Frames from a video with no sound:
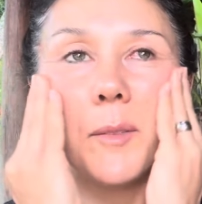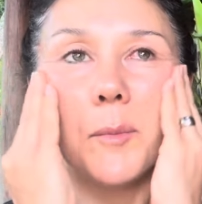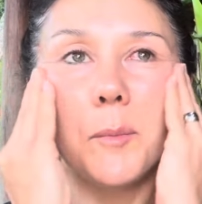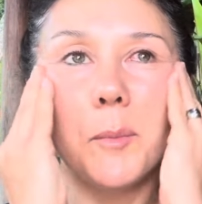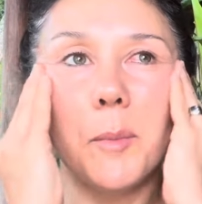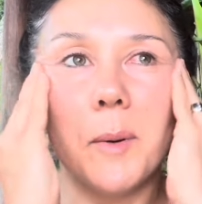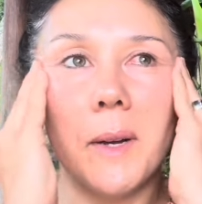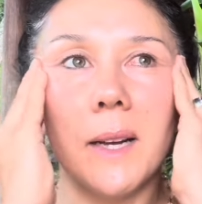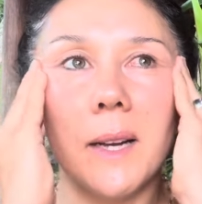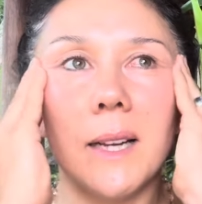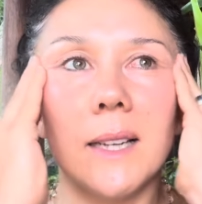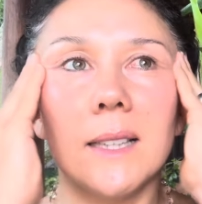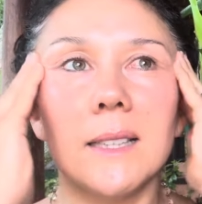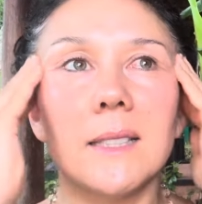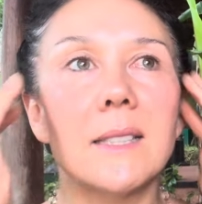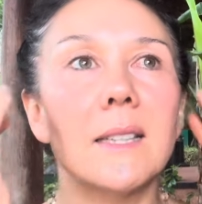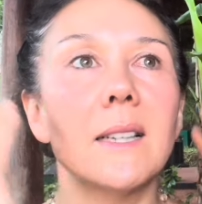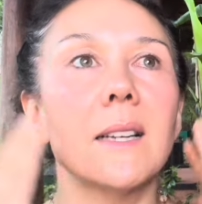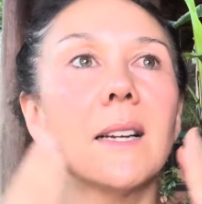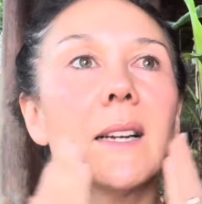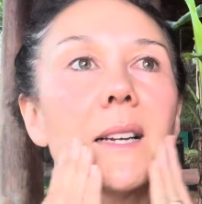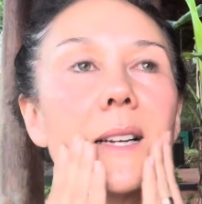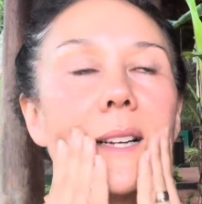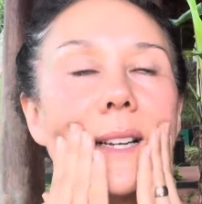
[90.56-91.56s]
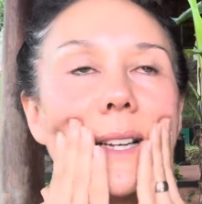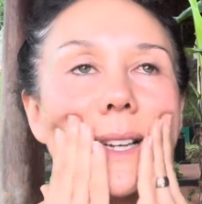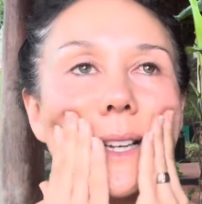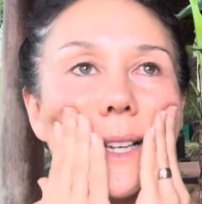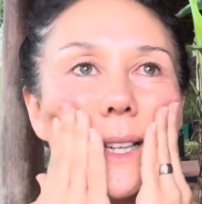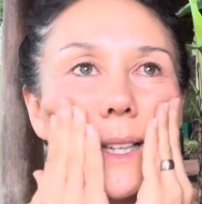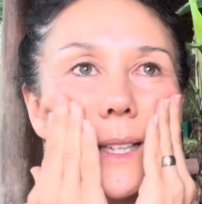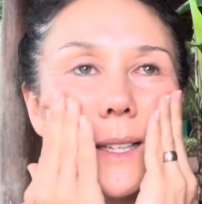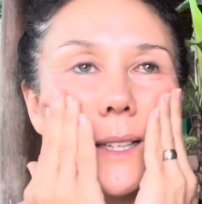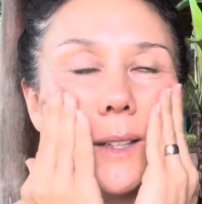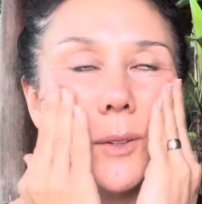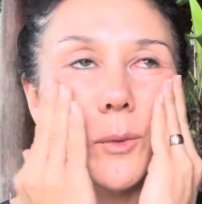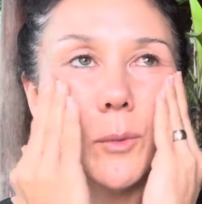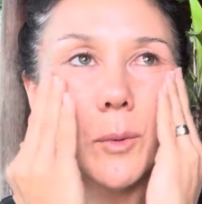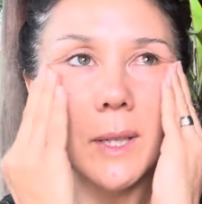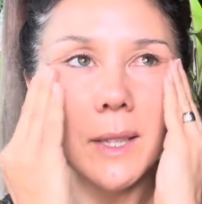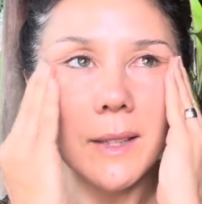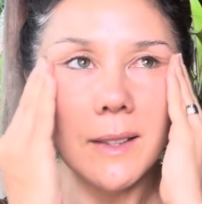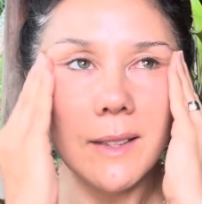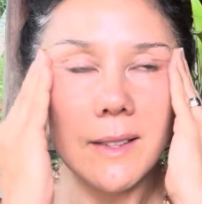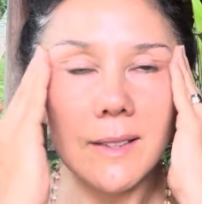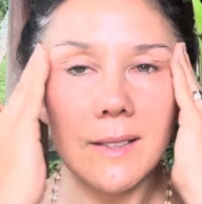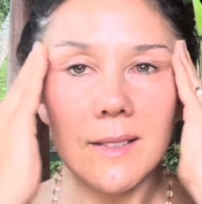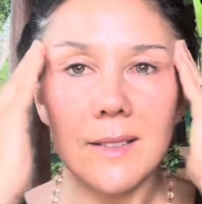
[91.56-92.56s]
But
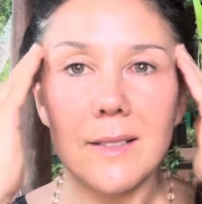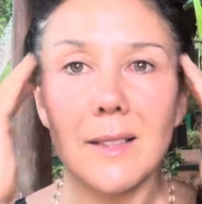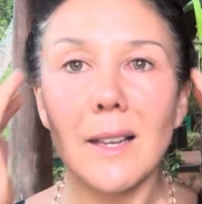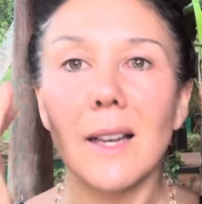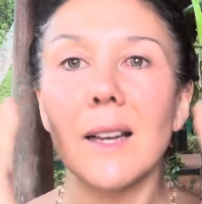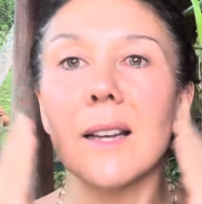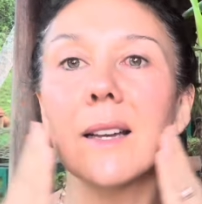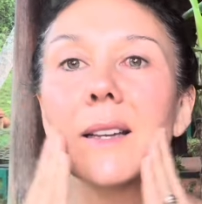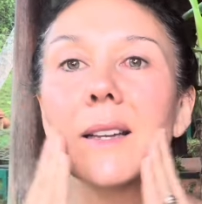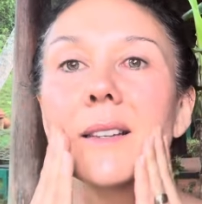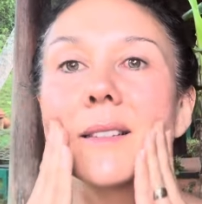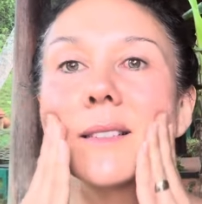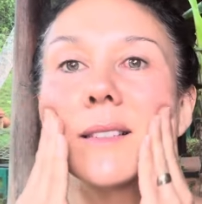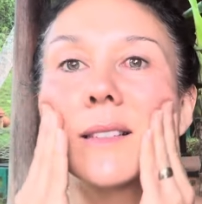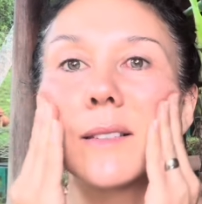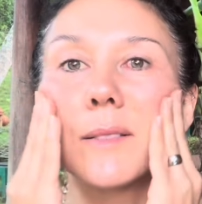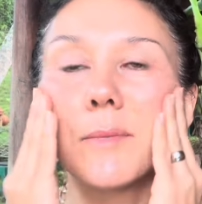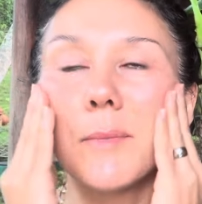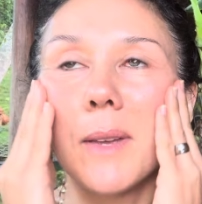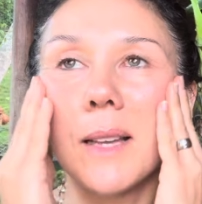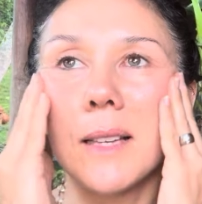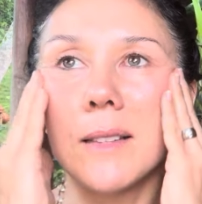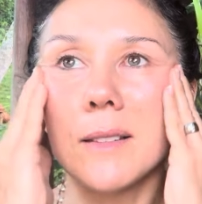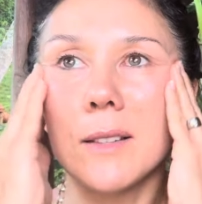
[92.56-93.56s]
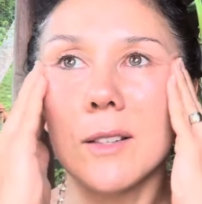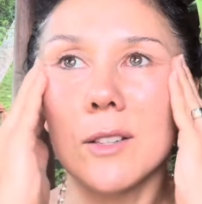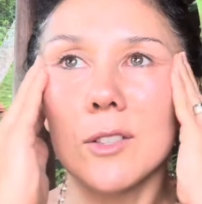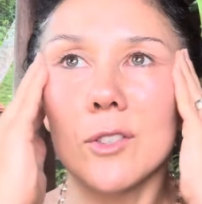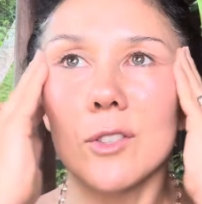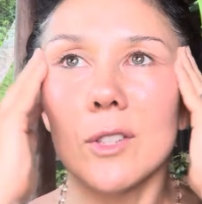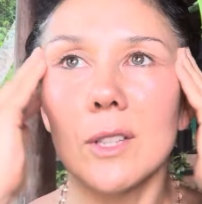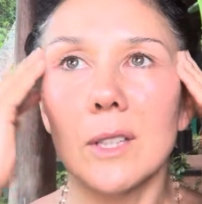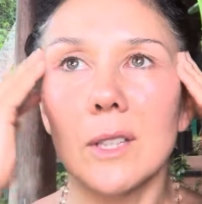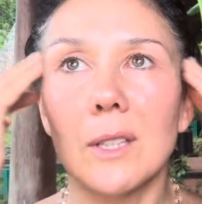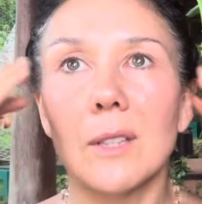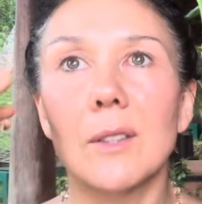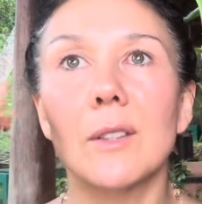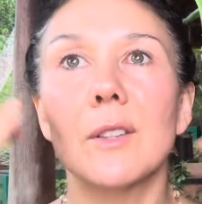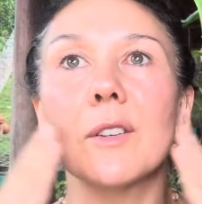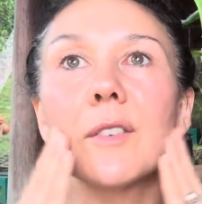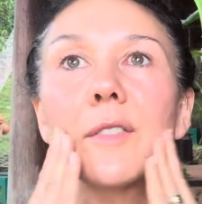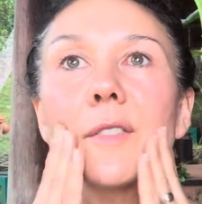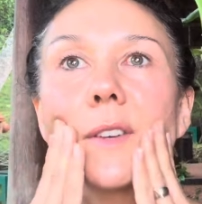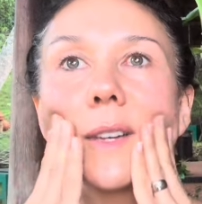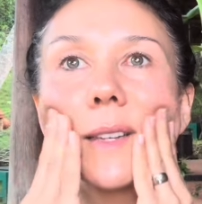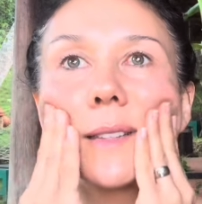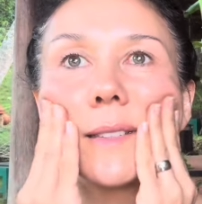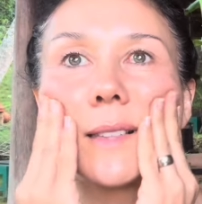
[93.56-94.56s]
what this does is massaging your
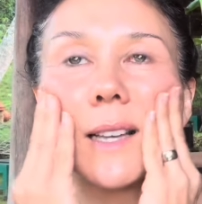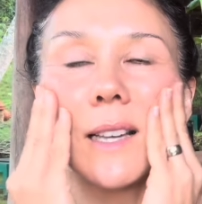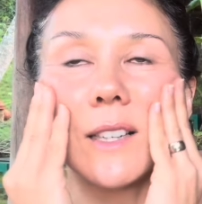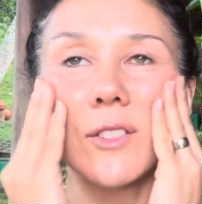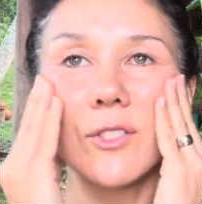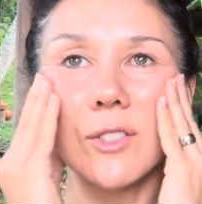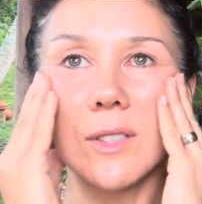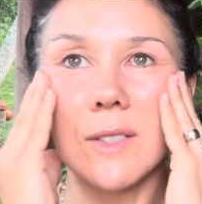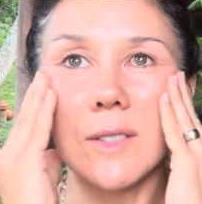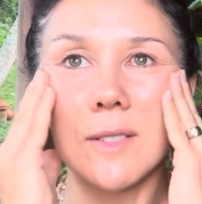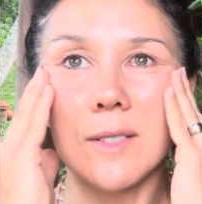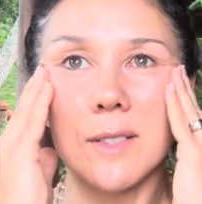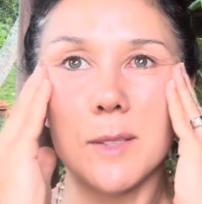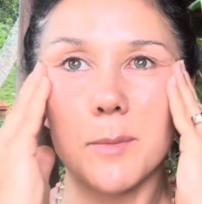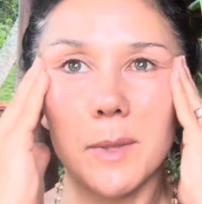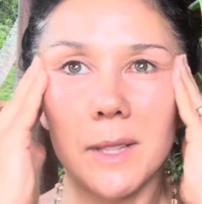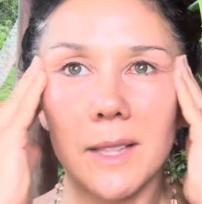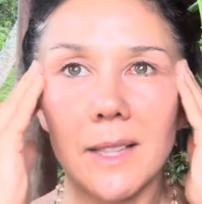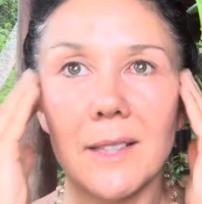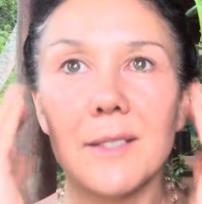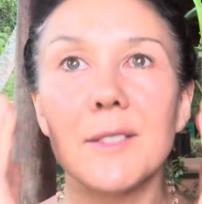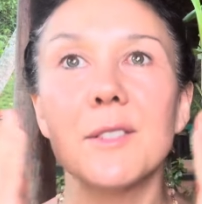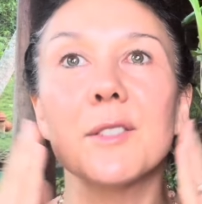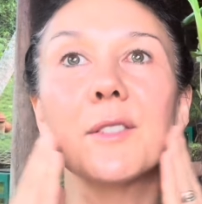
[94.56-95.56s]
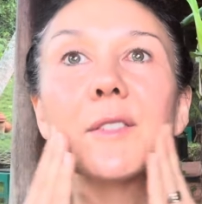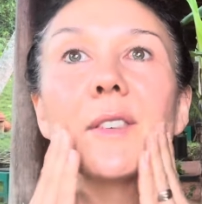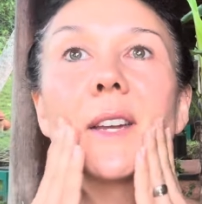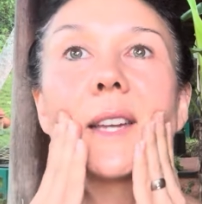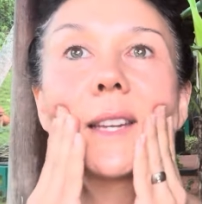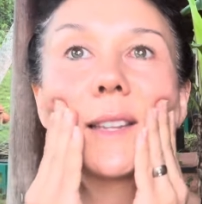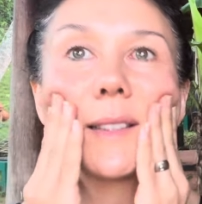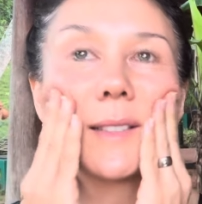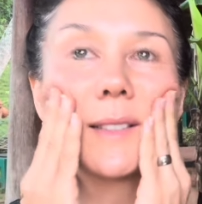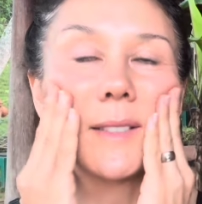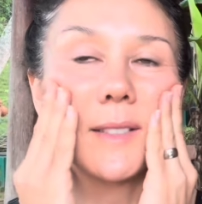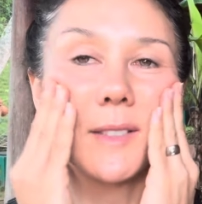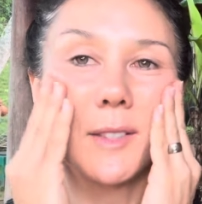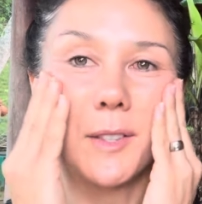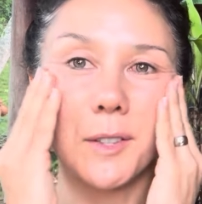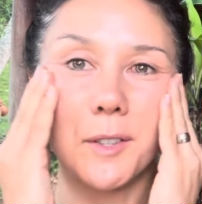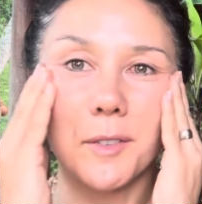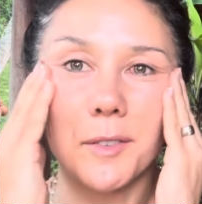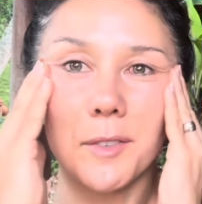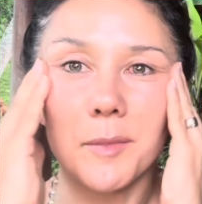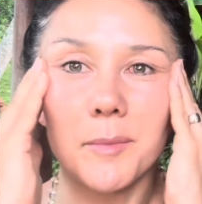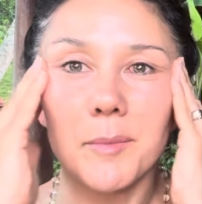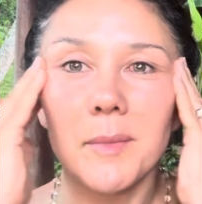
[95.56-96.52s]
face actually stimulates your vagus nerve.